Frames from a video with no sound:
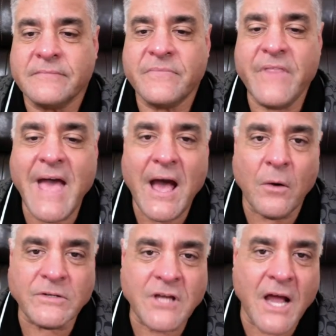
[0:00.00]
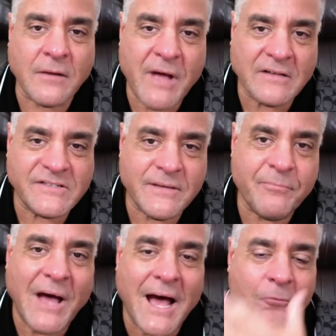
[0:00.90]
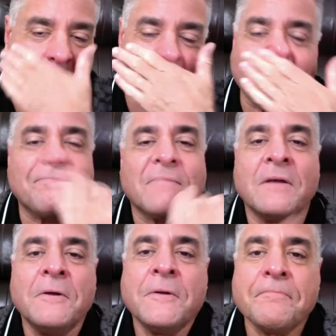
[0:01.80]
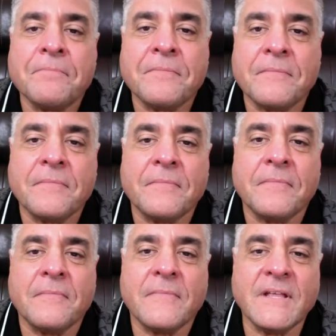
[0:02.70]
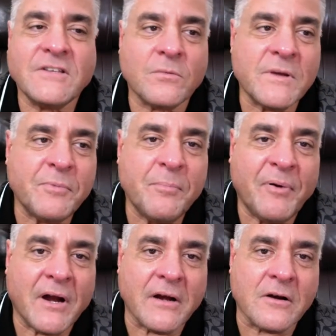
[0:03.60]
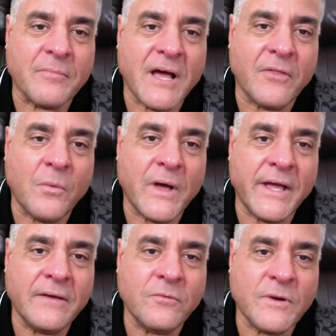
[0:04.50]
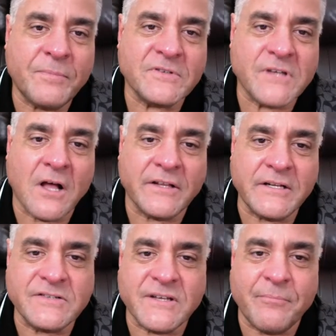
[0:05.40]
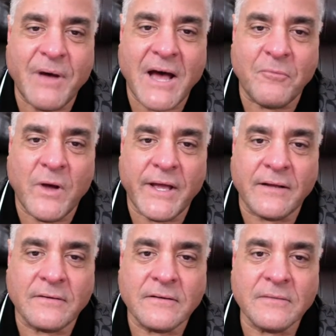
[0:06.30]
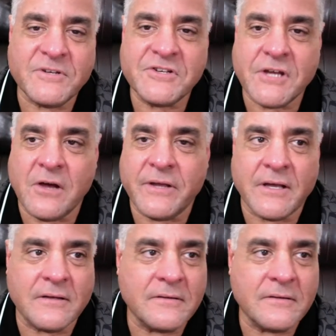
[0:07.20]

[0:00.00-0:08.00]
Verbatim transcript: Now we're talking about Zimbabwe. It's a Ripple partner, by the way. Ripple's all in Zimbabwe. Let me show you.